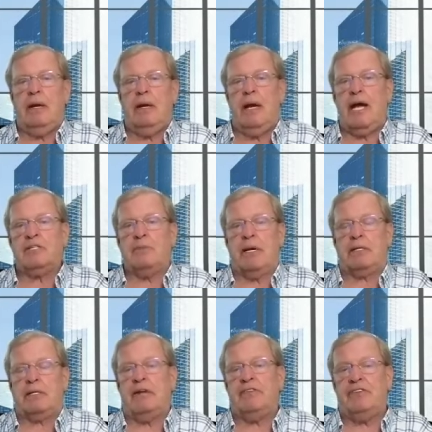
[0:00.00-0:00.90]

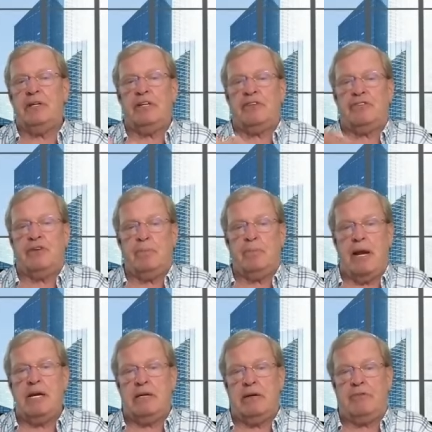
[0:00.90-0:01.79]
aspect. I'd seen this in
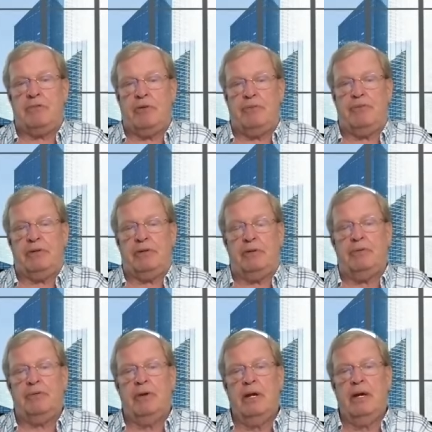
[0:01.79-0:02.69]
many different
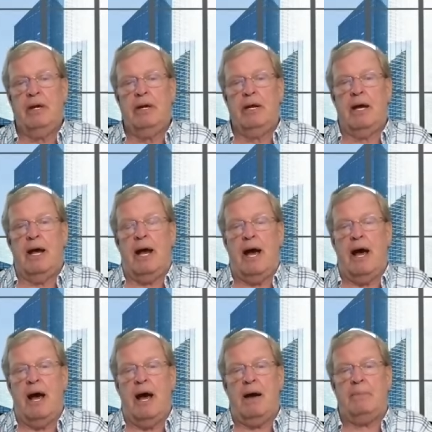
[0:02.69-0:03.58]
fields.
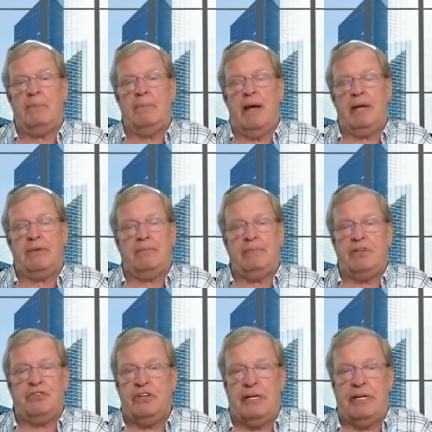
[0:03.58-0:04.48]
Um, I,
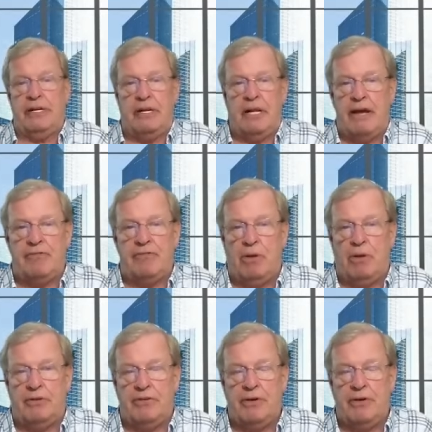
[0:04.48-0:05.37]
you see it in life
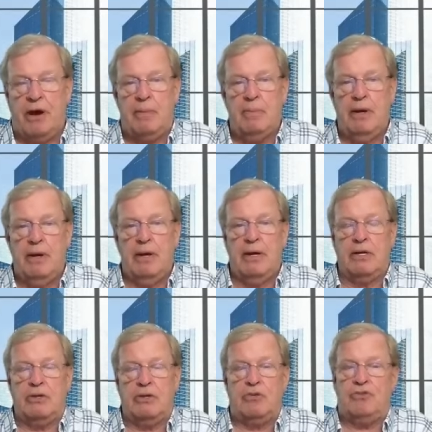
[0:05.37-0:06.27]
all the time
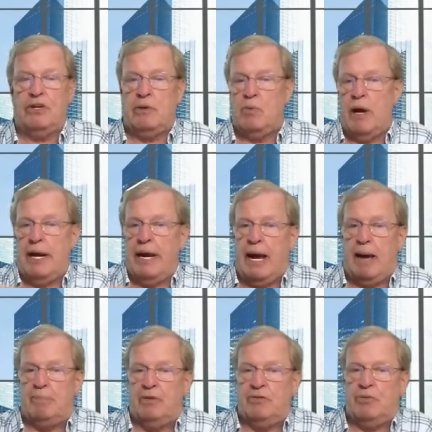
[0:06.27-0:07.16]
you see what
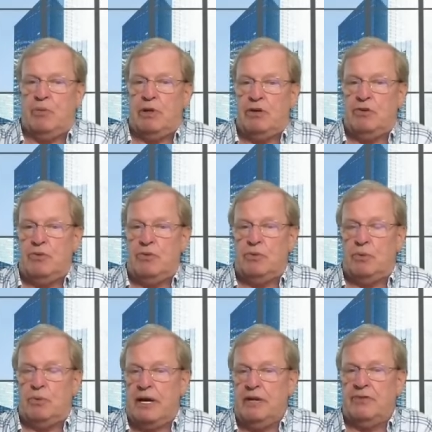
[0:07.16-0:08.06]
happens when you do the
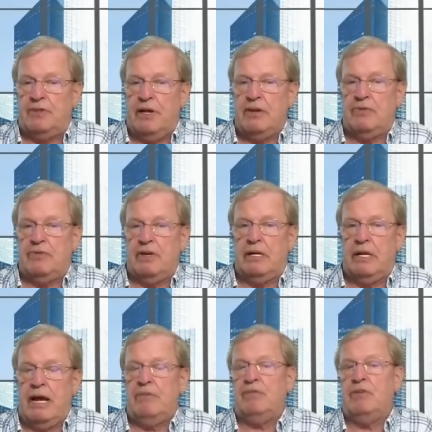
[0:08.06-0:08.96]
right things in
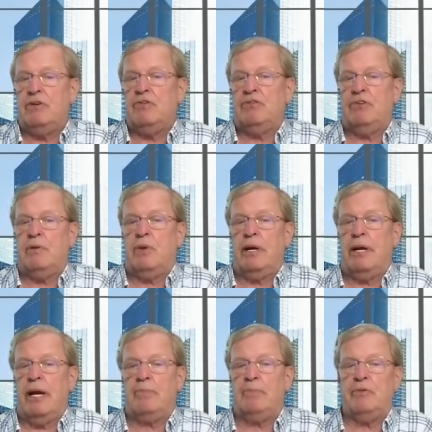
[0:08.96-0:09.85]
life and you see what
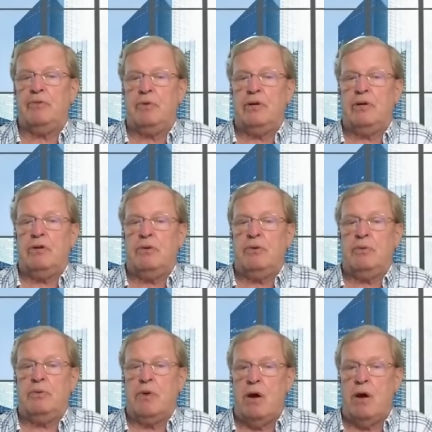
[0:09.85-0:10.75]
happens when you do
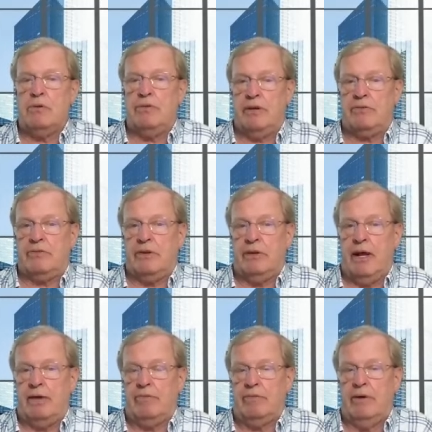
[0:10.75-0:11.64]
the wrong things in
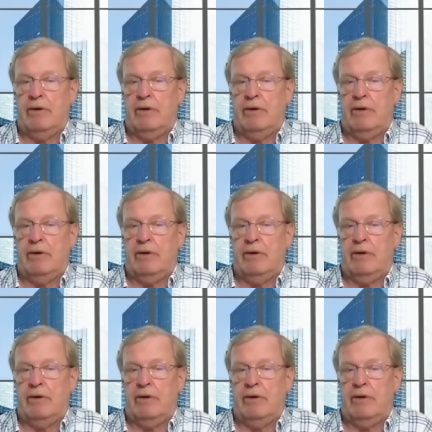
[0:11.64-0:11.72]
life